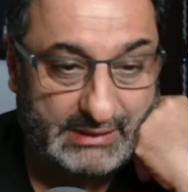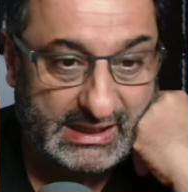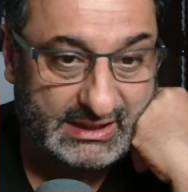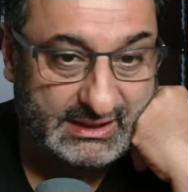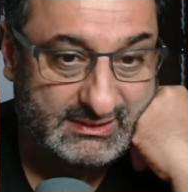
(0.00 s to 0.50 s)

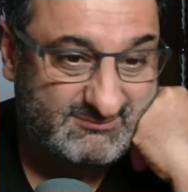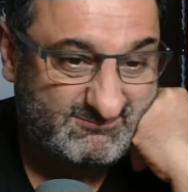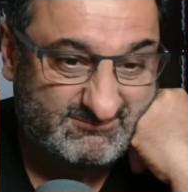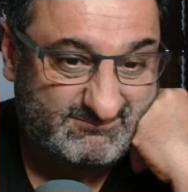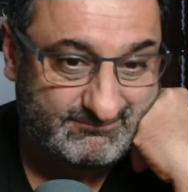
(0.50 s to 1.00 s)
And
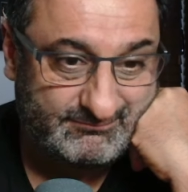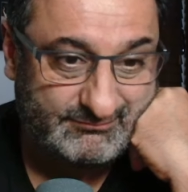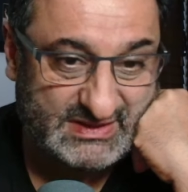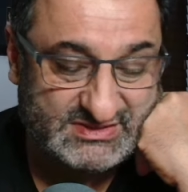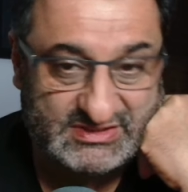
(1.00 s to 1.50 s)

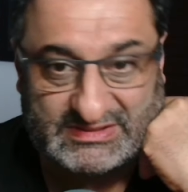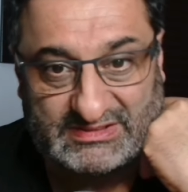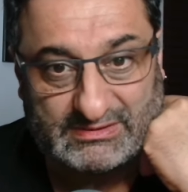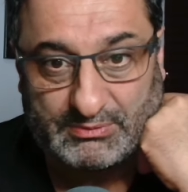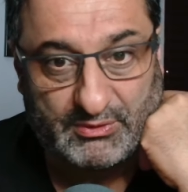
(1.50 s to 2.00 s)
it's just
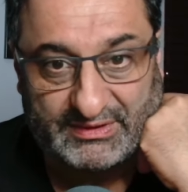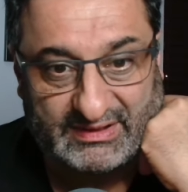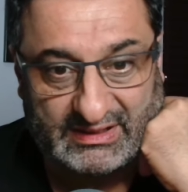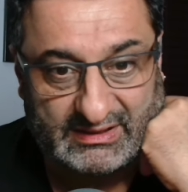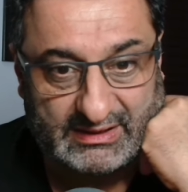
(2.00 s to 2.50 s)

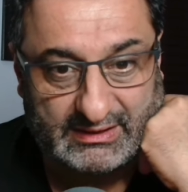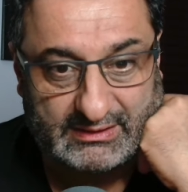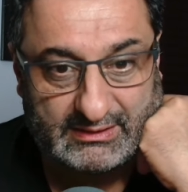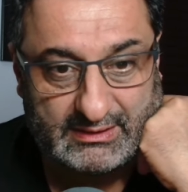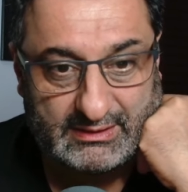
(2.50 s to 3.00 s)
disappointing, I think,